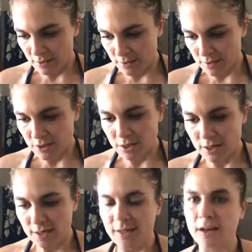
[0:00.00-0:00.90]

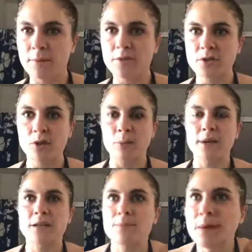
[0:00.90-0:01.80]
And then I was so
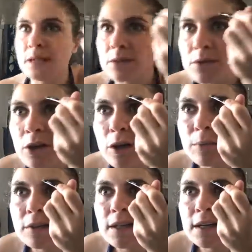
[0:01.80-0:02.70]
embarrassed because it was her
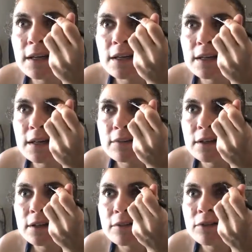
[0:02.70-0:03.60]
birthday and I didn't have
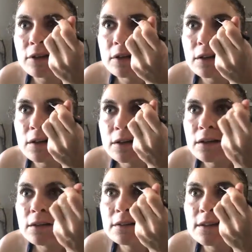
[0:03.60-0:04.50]
anything for her.
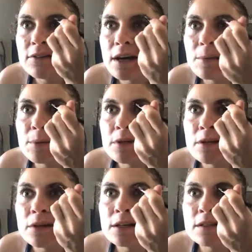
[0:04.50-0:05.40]
Does that ever happen to
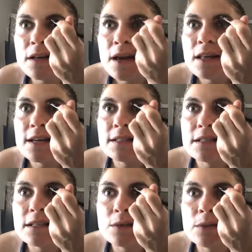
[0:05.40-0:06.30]
you guys?
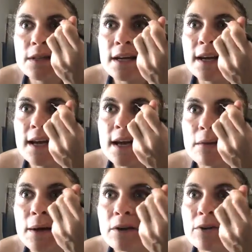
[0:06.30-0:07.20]
That's one thing I hate
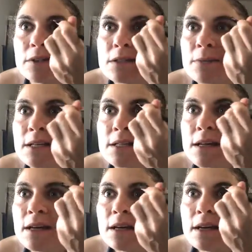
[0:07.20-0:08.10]
about Christmas.
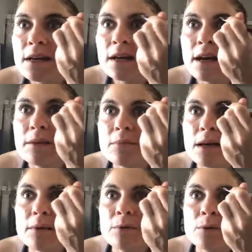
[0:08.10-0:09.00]

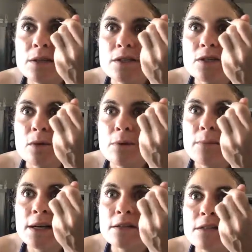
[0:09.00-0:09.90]
I'm always so
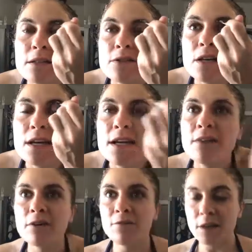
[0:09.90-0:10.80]
embarrassed. It
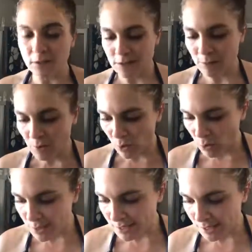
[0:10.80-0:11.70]
never fails. Someone
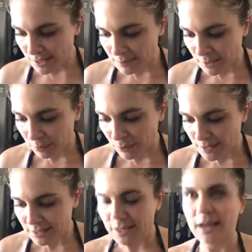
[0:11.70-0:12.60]
always gets me a
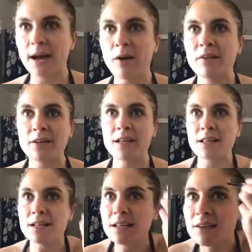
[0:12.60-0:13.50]
present and I don't have
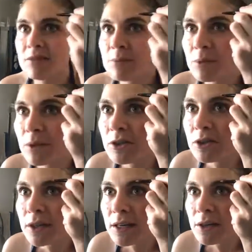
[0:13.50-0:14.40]
anything to give them in
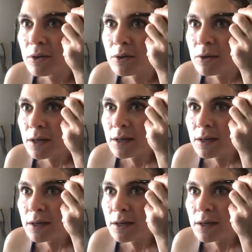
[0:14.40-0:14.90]
return. I know